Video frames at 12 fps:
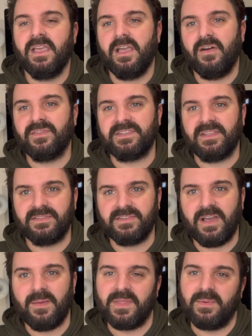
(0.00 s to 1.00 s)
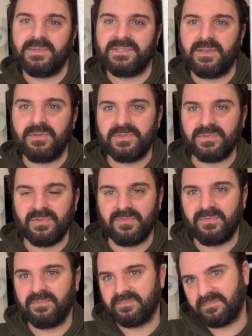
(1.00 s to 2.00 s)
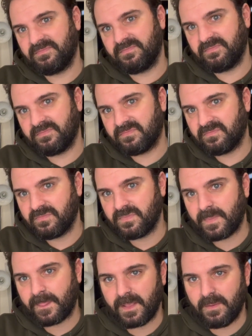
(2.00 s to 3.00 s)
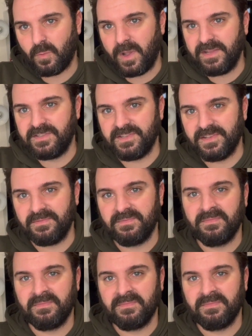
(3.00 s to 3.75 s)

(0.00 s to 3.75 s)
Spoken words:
Obviously at the time there was no sort of way to